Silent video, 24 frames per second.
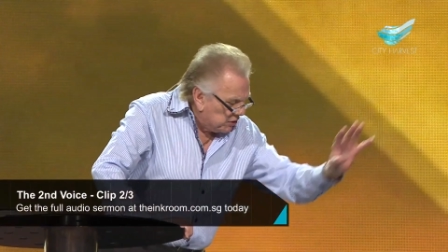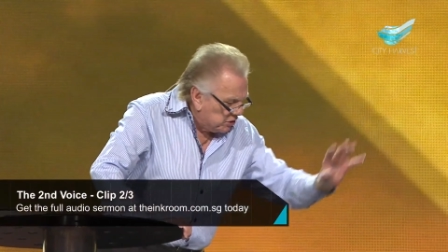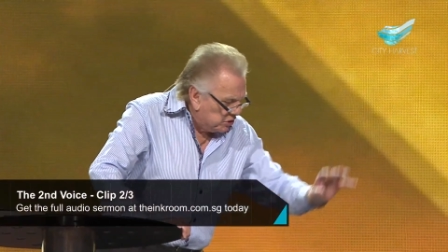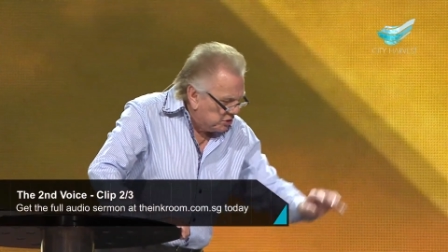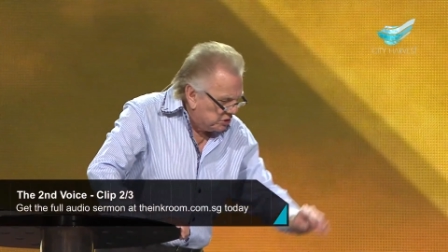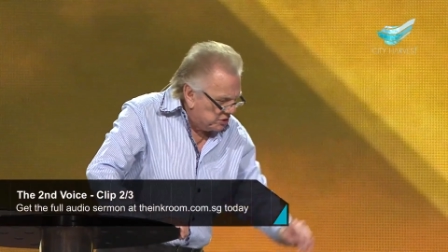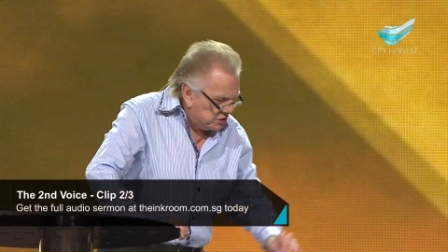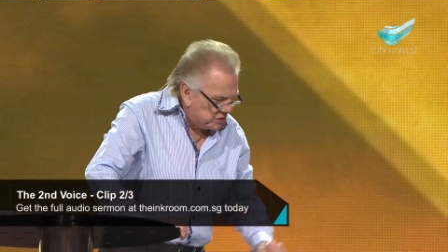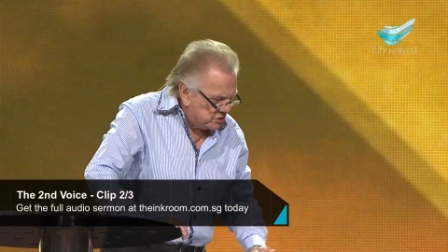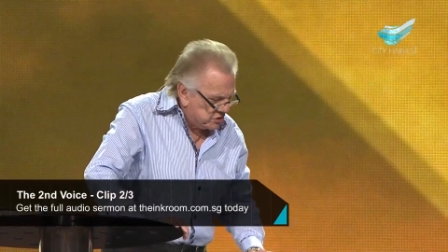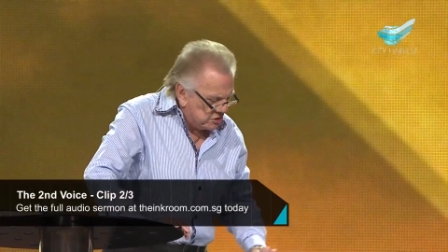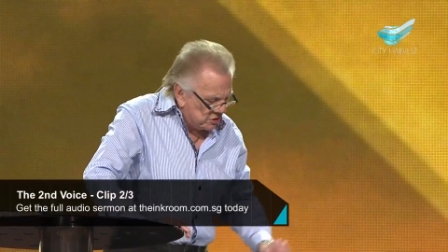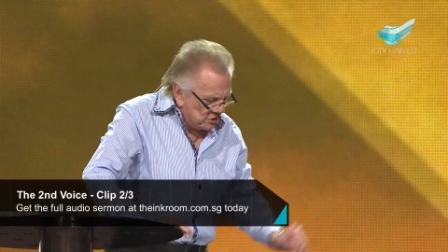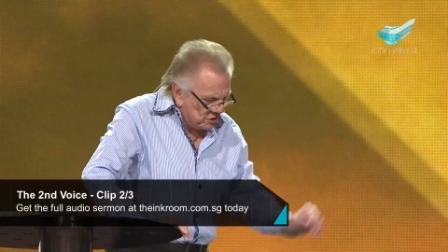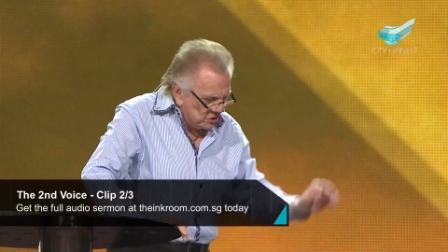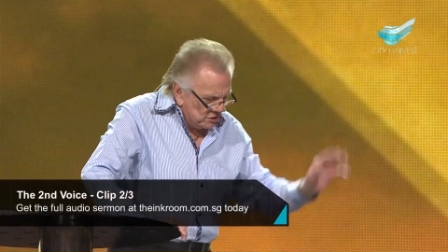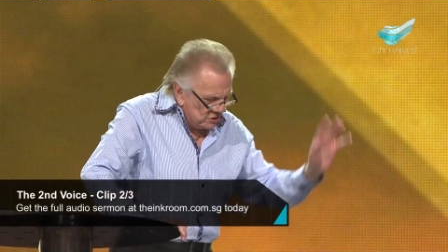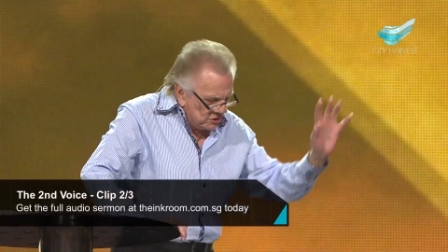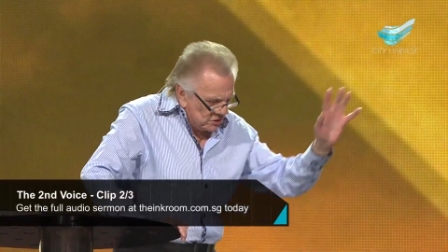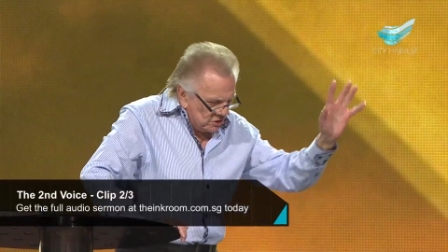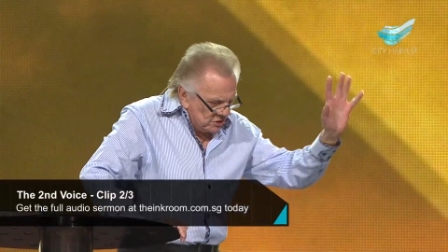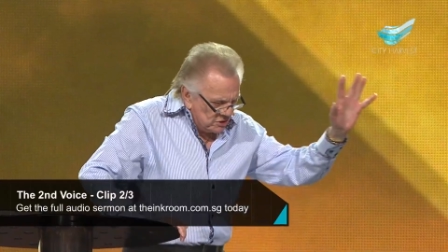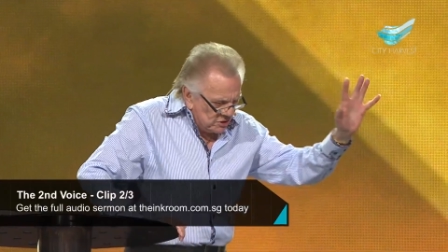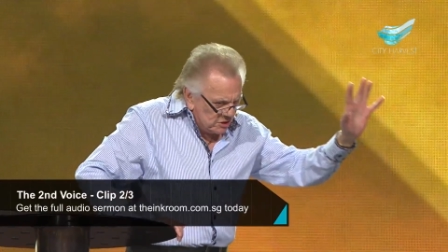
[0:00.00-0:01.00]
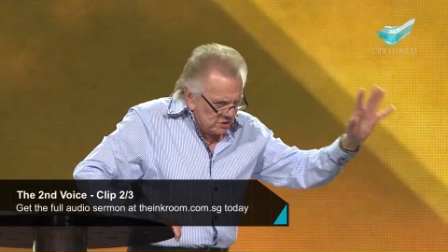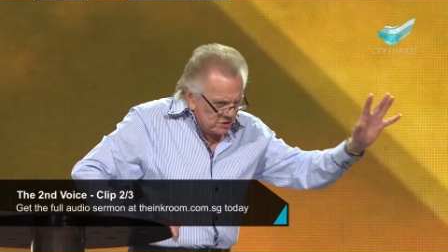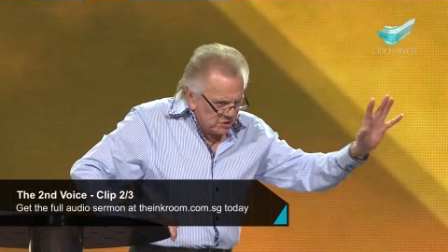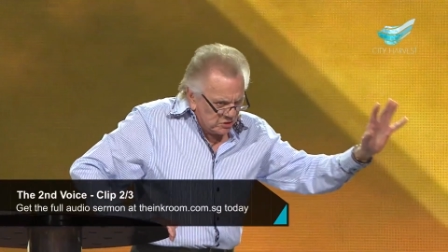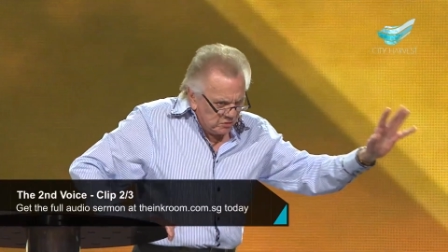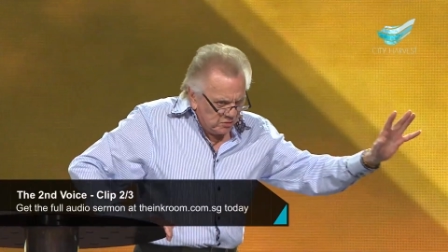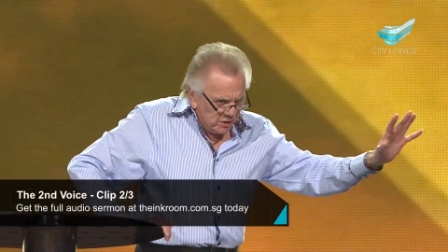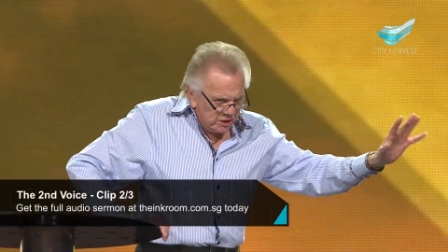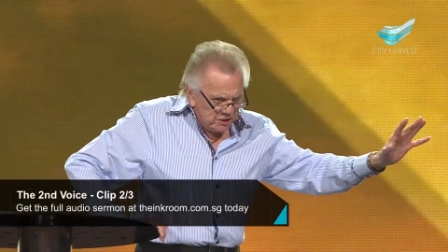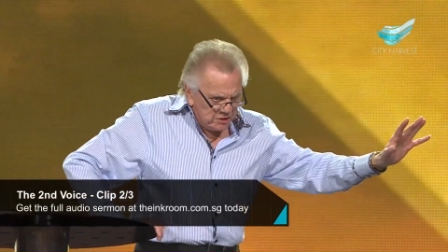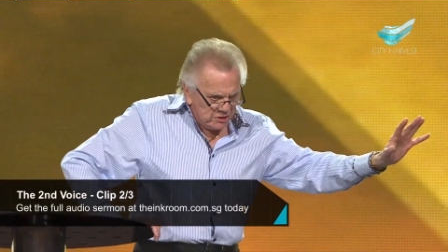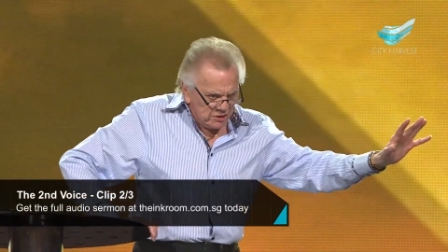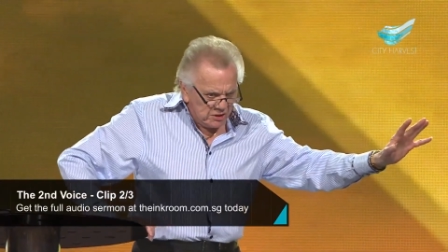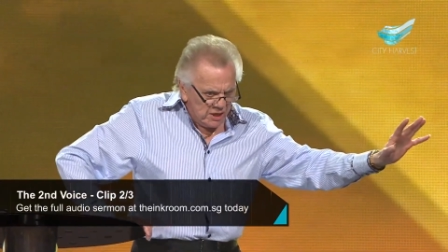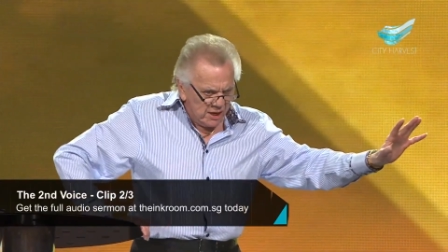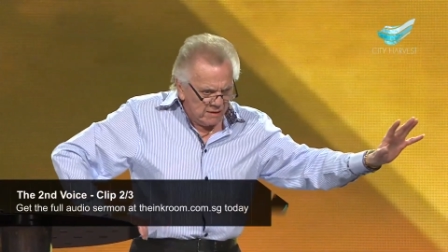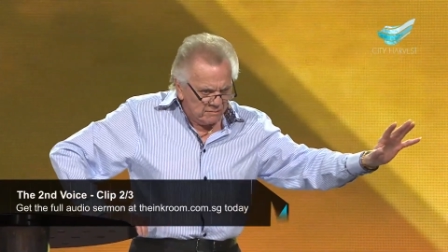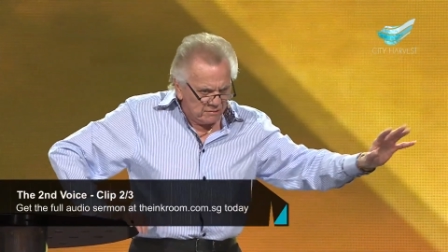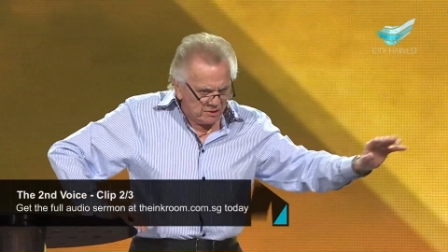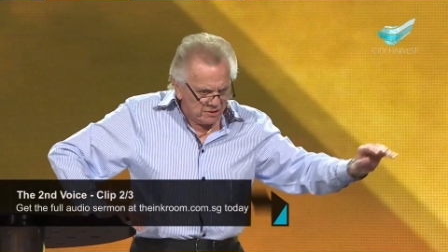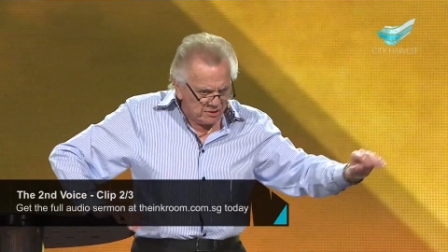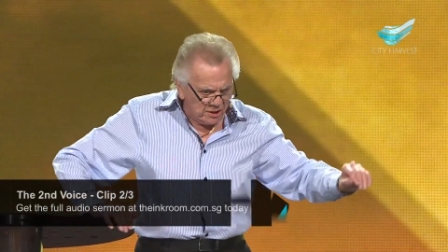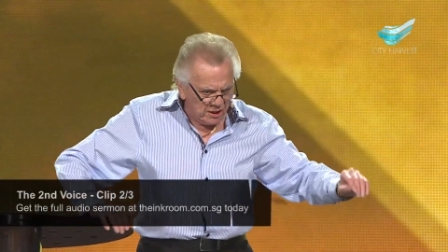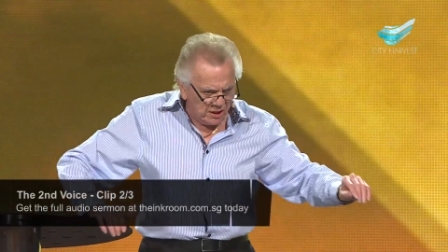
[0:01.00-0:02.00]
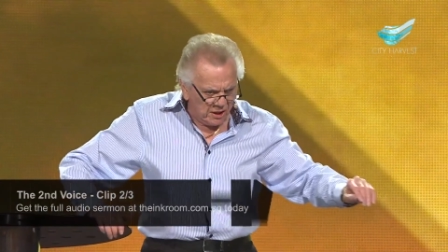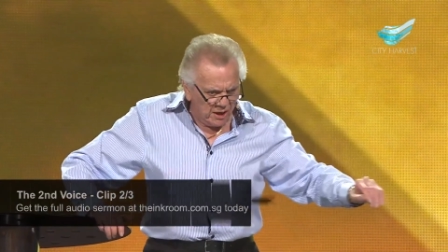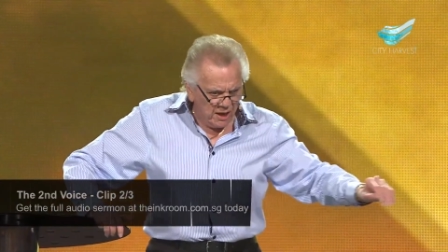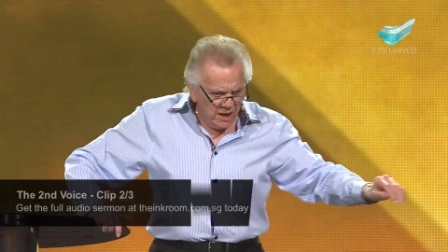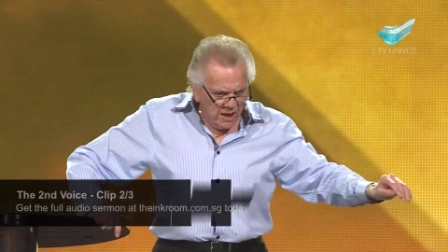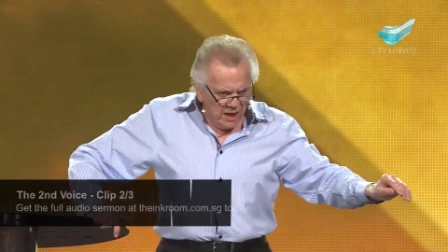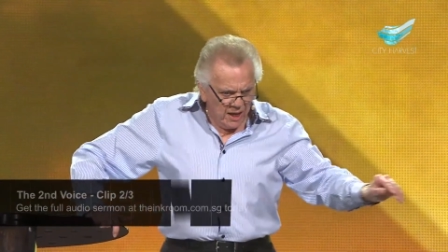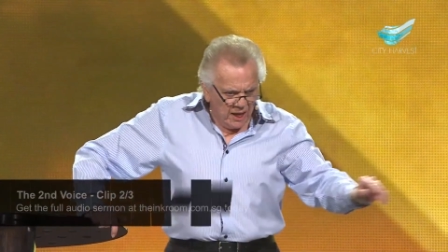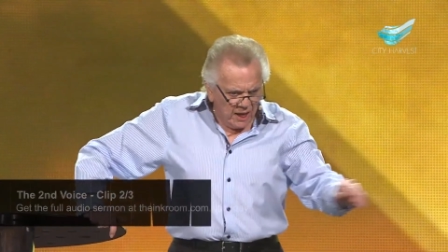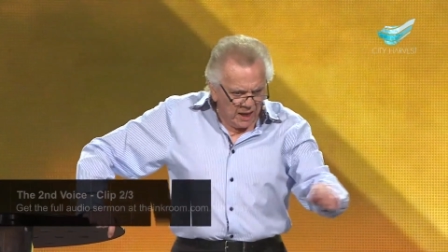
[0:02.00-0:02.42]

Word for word: cush, cushy situation I was in.